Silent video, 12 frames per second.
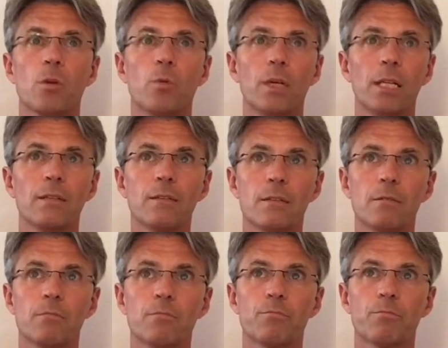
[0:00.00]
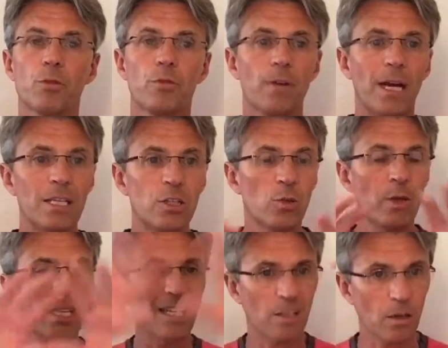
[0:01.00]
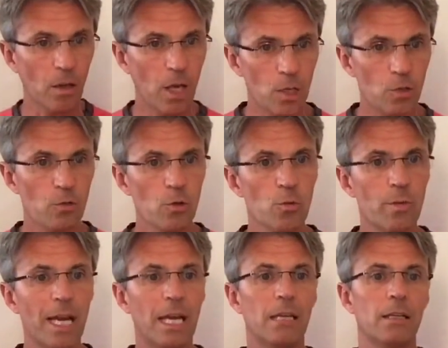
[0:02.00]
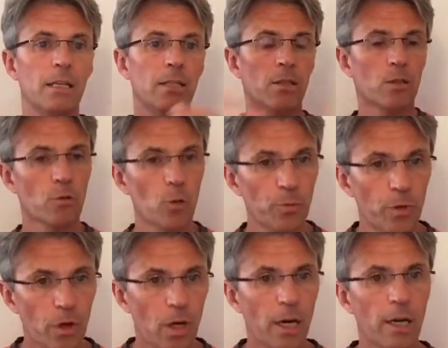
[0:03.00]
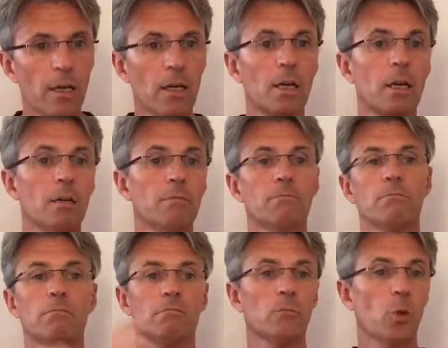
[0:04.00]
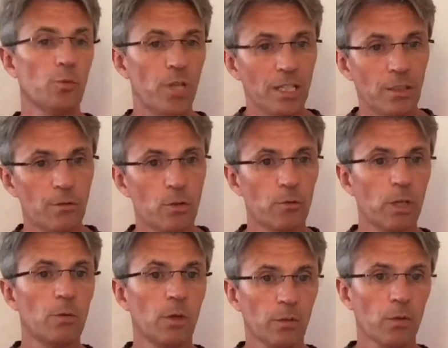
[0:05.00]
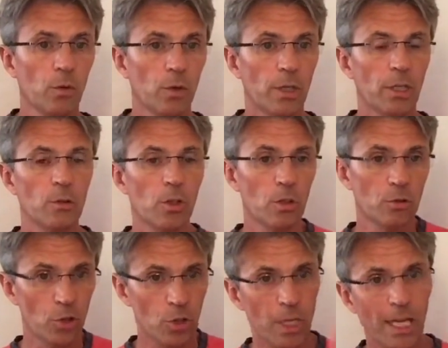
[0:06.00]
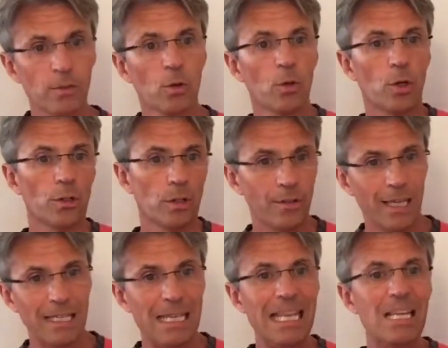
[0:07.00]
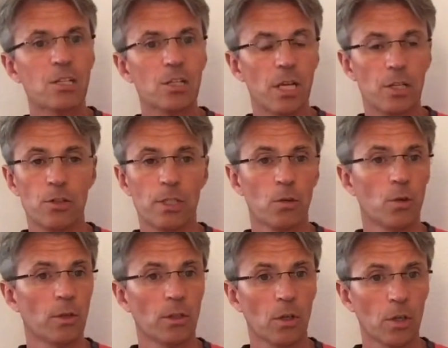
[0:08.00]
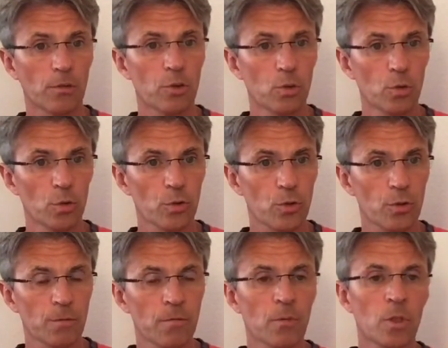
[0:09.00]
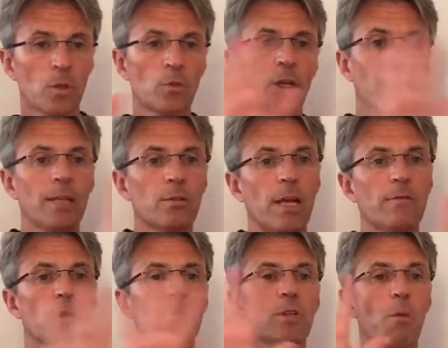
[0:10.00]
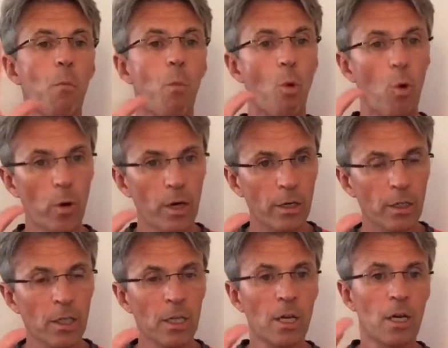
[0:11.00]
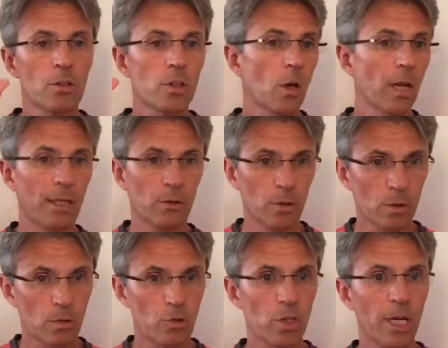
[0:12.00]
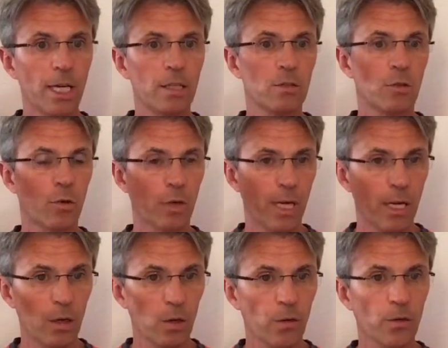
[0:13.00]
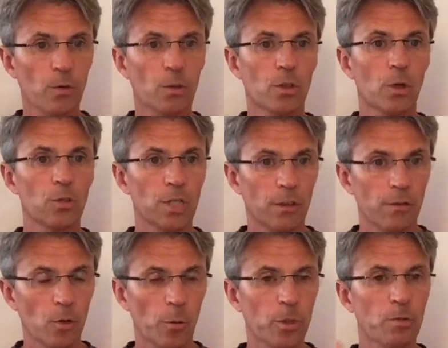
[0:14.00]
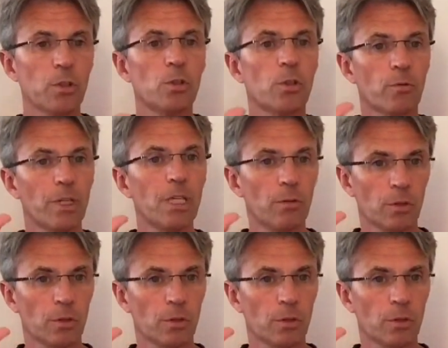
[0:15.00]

will it provide you in the classroom and in the group there are the objectives you really want to learn? And do you just like to learn the techniques, as you can learn in a lot of schools, or do you like to have something more, so like neuroscience or health or those kind of topics? What do you really